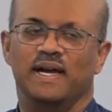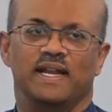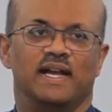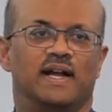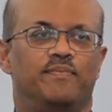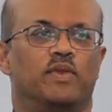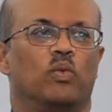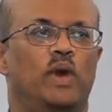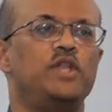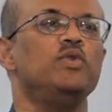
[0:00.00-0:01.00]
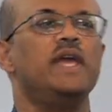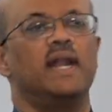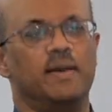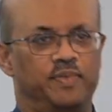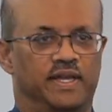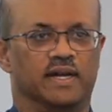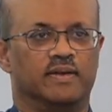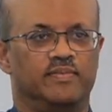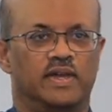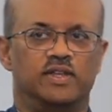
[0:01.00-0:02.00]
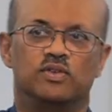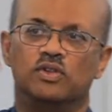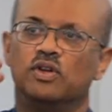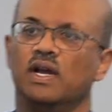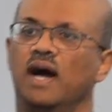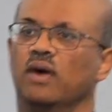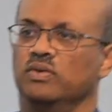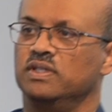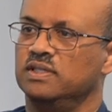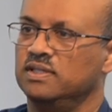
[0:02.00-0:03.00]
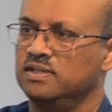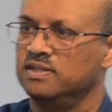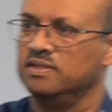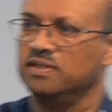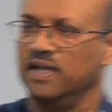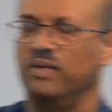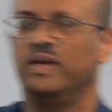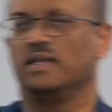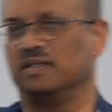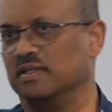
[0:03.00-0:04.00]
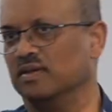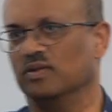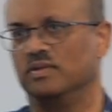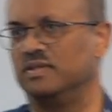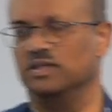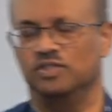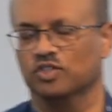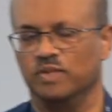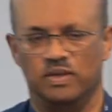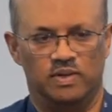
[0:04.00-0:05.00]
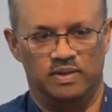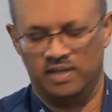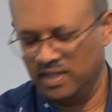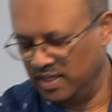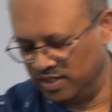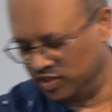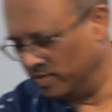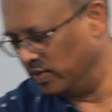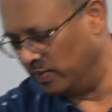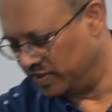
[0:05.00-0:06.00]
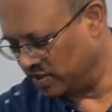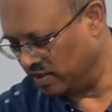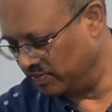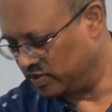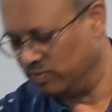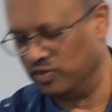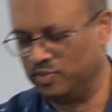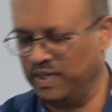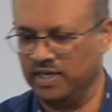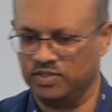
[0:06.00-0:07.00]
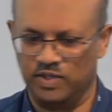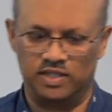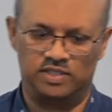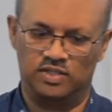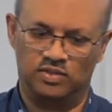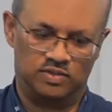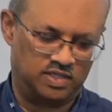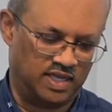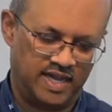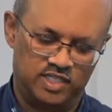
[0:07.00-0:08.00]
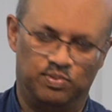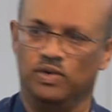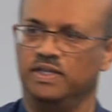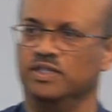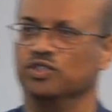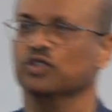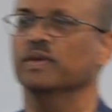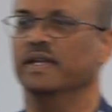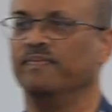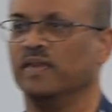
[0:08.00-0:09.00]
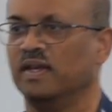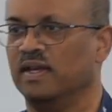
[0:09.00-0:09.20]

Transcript: But when you get up there and you look out, okay, we got to go to Germany. When, in Germany, when we saw Simona's parents, we got to go to the highest point in Germany